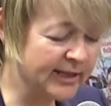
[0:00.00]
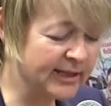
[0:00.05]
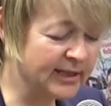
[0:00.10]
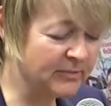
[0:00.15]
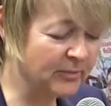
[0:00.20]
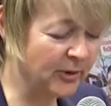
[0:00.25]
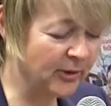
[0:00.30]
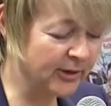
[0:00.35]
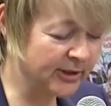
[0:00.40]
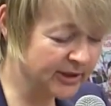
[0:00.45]
at this
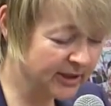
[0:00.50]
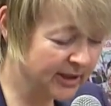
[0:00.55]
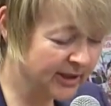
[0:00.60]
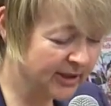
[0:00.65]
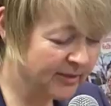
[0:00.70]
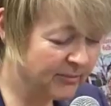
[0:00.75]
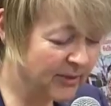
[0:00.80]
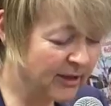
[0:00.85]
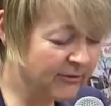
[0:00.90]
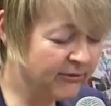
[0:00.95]
point.
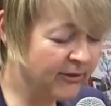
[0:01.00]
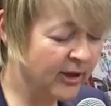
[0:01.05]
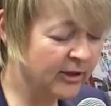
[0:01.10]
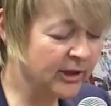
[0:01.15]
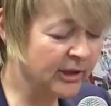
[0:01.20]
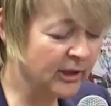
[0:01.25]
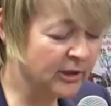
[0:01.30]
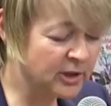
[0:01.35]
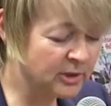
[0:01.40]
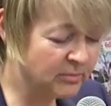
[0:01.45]
My
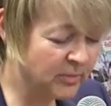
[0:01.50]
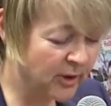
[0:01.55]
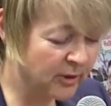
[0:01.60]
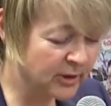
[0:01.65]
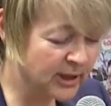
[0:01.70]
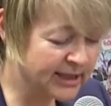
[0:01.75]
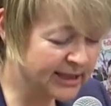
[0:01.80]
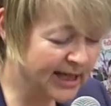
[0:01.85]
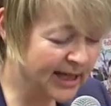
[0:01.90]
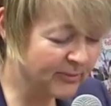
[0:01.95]
father lost
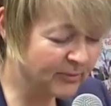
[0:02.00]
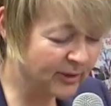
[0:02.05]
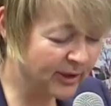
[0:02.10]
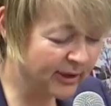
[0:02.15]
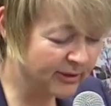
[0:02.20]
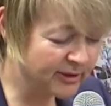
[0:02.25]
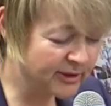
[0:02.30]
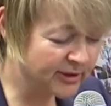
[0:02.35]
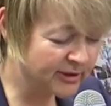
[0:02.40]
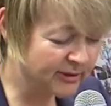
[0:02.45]
both his
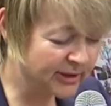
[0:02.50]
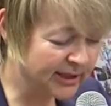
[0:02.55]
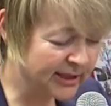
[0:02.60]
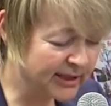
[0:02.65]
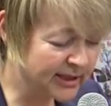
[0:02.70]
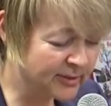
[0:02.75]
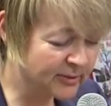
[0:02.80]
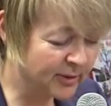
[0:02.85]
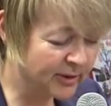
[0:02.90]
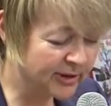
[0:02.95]
eyebrows doing
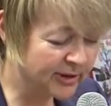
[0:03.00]
this